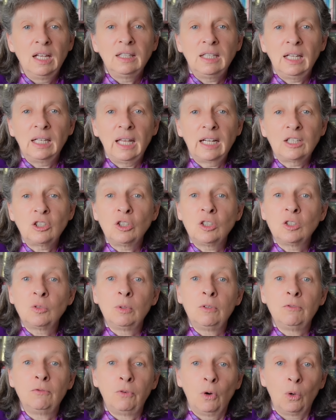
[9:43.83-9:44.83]
The elections
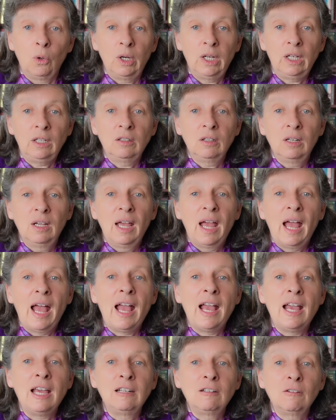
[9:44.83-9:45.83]
were void
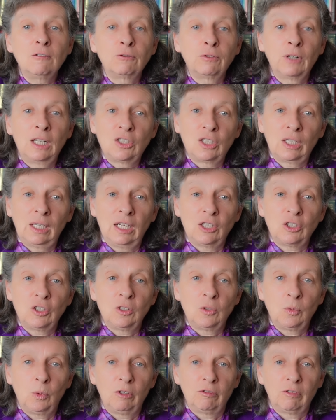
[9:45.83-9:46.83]
and fresh
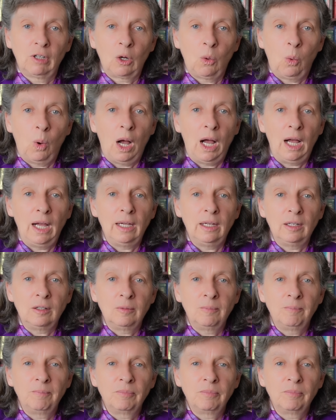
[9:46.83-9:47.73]
elections were required.